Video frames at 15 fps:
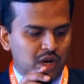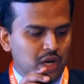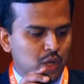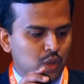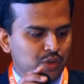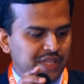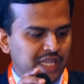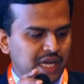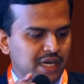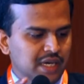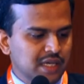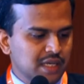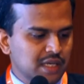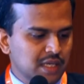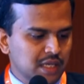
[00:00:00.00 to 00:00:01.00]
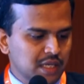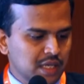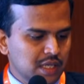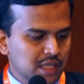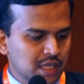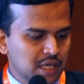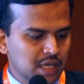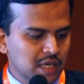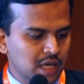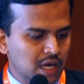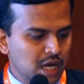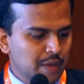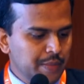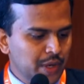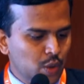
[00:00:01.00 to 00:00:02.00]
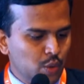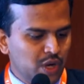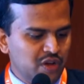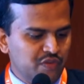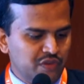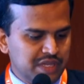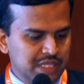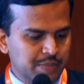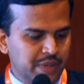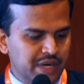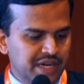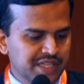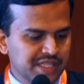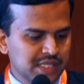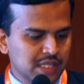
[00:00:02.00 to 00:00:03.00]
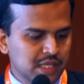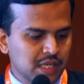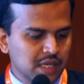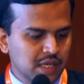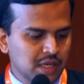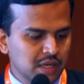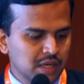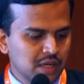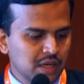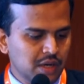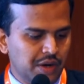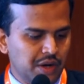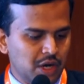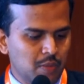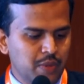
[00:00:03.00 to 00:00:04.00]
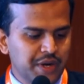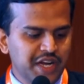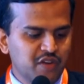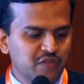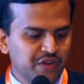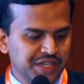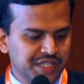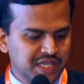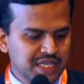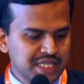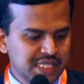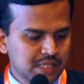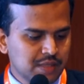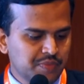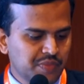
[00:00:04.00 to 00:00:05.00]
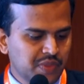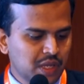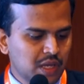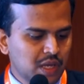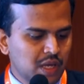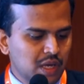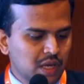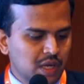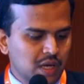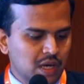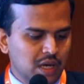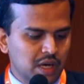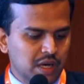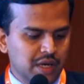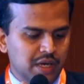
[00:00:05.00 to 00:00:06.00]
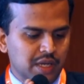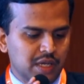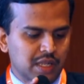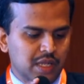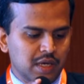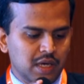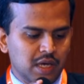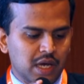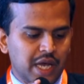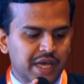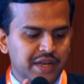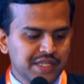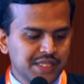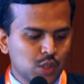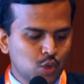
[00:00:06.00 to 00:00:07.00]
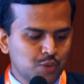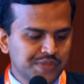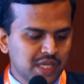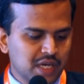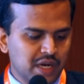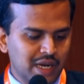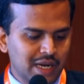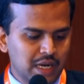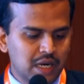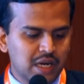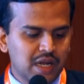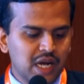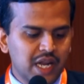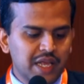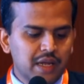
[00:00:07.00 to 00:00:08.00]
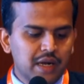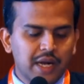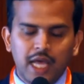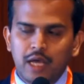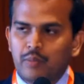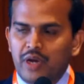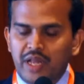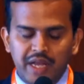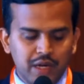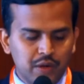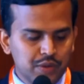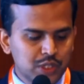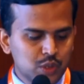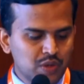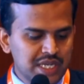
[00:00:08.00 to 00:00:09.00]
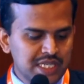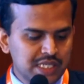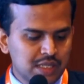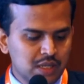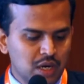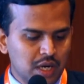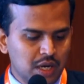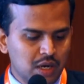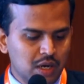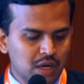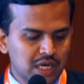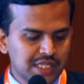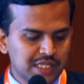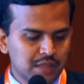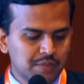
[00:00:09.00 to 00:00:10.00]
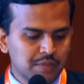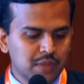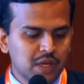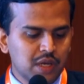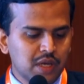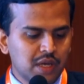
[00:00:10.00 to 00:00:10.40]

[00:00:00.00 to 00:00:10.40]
all know that the common route of spread is droplet infections, and the high-risk groups are elderly, diabetic individuals, alcoholism,